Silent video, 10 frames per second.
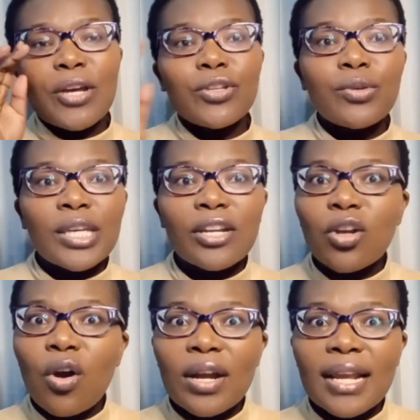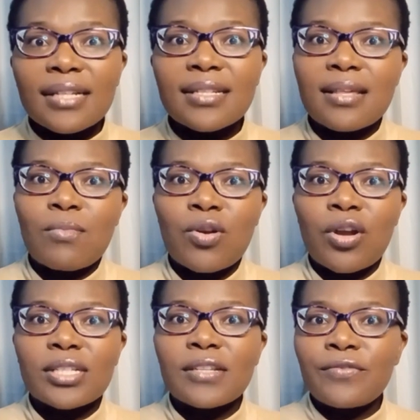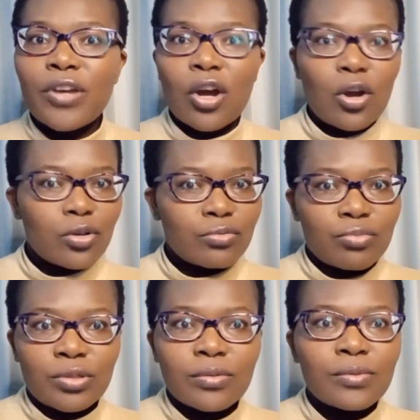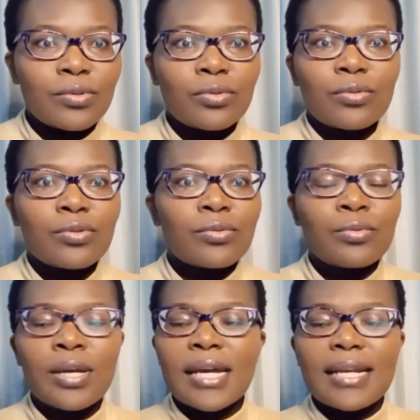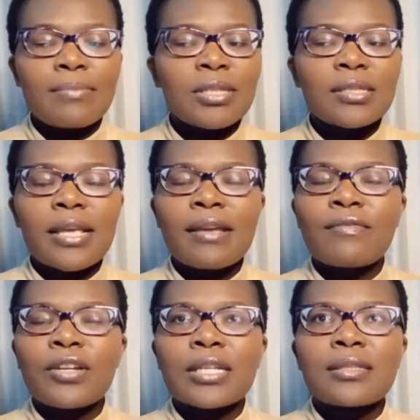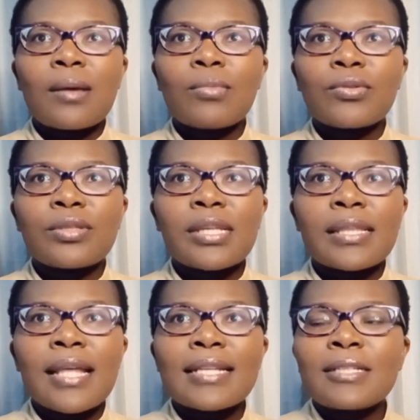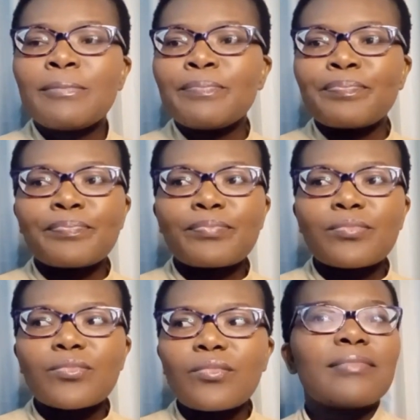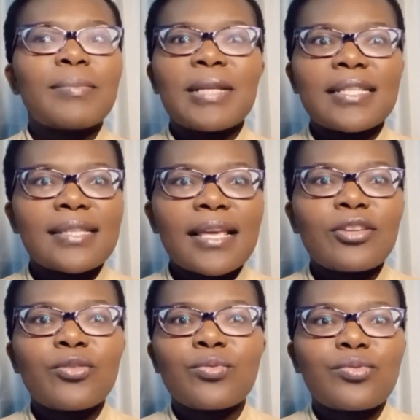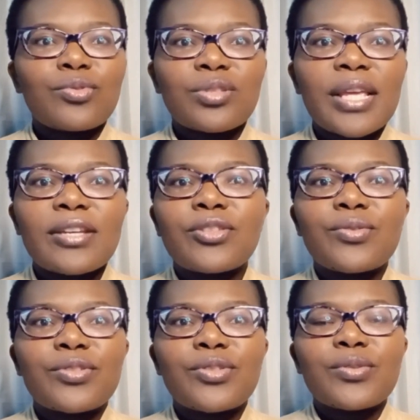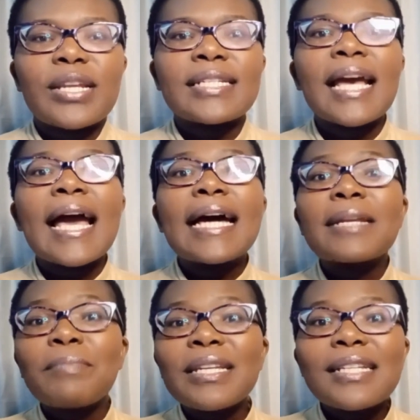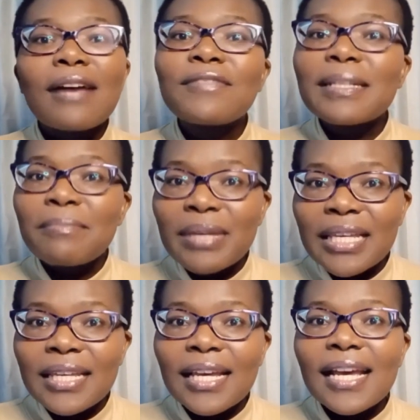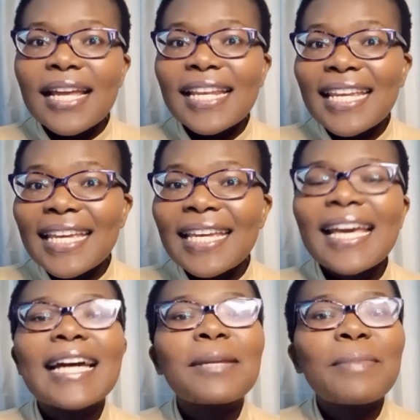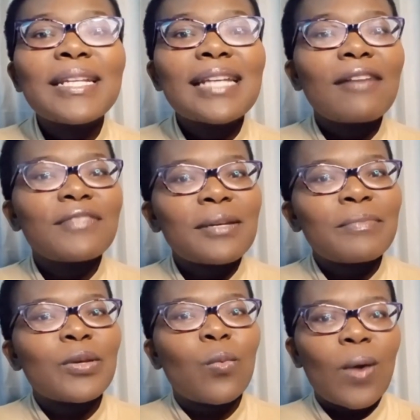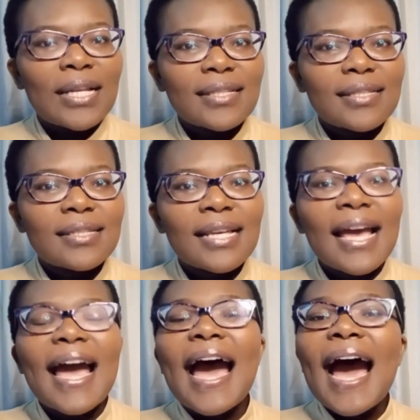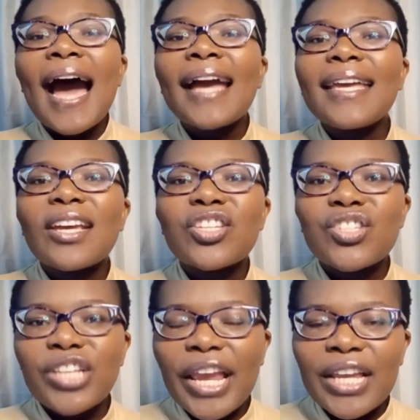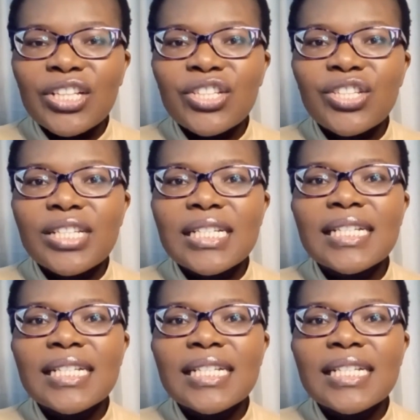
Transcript: you can correct them or not. If you let me say, for an example, you're saying that, maybe let's say you're saying to a student, repeat after me, Nikki, repeat after me once. I exchanged